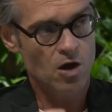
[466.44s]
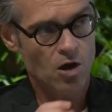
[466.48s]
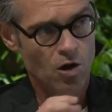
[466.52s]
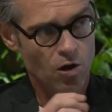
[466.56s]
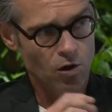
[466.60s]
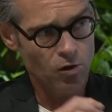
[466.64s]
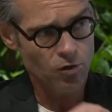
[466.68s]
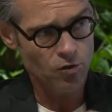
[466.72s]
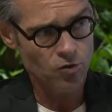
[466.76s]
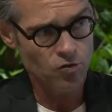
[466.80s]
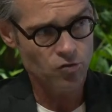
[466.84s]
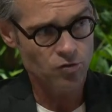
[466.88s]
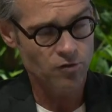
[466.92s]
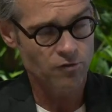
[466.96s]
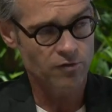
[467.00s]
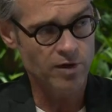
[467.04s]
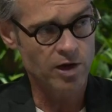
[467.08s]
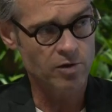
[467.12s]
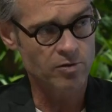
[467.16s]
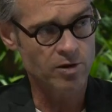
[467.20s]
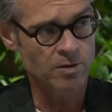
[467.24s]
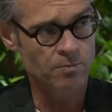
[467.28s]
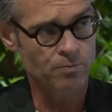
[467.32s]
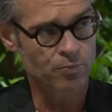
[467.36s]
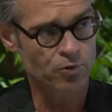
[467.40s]
Also
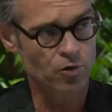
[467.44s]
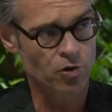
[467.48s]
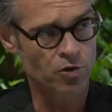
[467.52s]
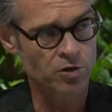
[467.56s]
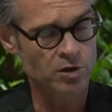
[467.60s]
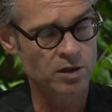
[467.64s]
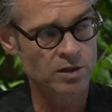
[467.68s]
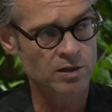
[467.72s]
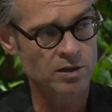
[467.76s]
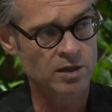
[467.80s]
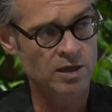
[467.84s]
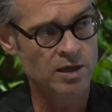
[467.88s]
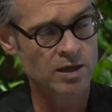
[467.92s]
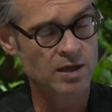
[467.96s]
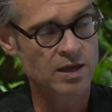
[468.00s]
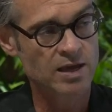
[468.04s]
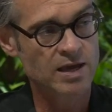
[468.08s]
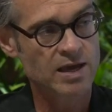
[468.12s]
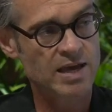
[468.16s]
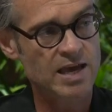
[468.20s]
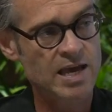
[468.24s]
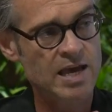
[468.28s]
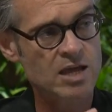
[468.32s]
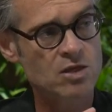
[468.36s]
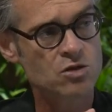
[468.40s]
very importantly,
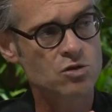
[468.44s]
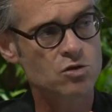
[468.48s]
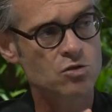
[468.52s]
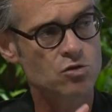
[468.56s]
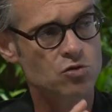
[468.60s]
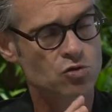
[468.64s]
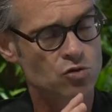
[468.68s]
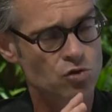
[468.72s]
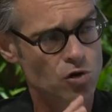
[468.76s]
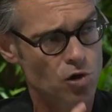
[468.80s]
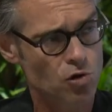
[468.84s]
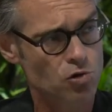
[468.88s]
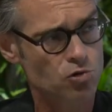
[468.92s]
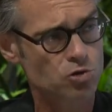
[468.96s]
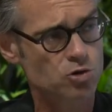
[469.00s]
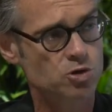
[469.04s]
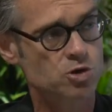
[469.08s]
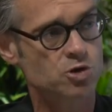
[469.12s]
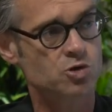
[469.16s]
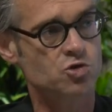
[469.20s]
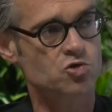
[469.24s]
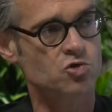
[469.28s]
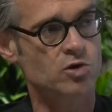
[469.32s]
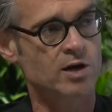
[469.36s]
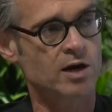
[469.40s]
in the
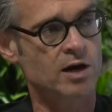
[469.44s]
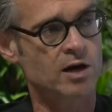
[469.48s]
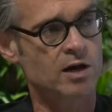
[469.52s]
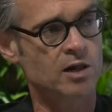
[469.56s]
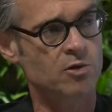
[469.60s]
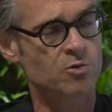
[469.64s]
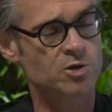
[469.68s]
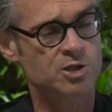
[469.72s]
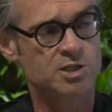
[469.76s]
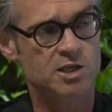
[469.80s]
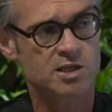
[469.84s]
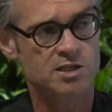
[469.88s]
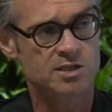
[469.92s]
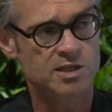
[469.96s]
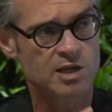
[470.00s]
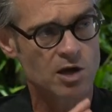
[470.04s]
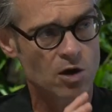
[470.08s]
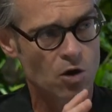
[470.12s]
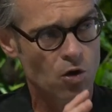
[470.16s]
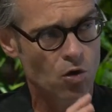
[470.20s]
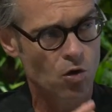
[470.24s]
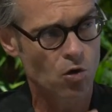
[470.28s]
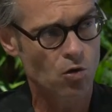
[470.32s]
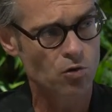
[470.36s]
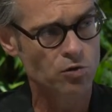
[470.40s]
DOSE trial, which is the
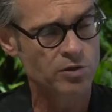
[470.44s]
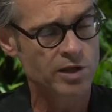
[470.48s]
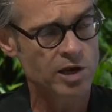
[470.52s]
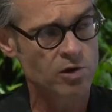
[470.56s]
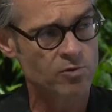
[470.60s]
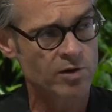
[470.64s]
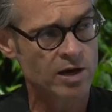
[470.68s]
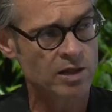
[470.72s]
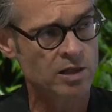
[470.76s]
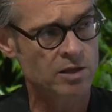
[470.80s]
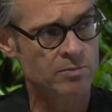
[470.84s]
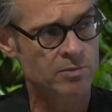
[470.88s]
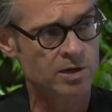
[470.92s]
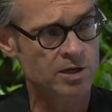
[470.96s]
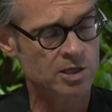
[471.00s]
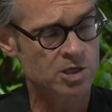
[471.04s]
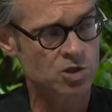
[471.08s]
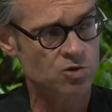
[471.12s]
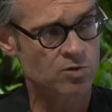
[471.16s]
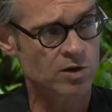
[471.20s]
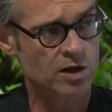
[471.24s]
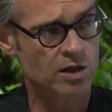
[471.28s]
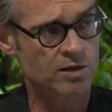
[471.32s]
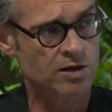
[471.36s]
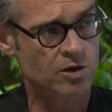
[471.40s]
only
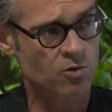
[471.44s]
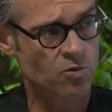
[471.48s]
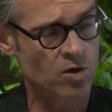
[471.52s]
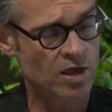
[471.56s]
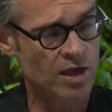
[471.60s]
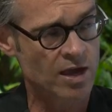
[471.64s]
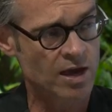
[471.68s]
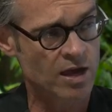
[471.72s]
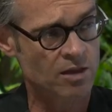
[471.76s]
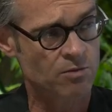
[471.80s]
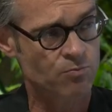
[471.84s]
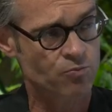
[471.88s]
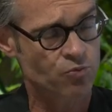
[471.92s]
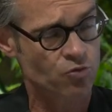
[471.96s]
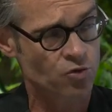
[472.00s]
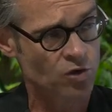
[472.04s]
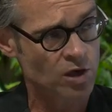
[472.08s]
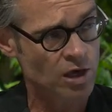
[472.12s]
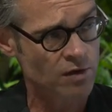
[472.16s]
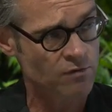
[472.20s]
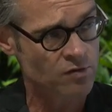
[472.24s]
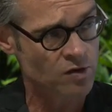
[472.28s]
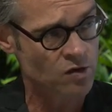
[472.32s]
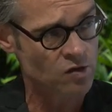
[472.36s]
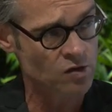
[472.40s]
randomized trial that we had
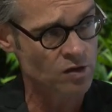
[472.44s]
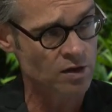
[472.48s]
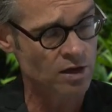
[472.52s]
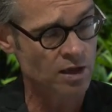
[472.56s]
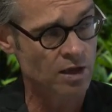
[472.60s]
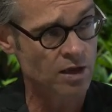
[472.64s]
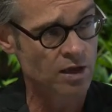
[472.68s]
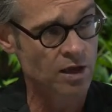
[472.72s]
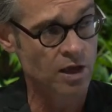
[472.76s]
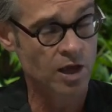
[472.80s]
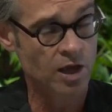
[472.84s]
previously,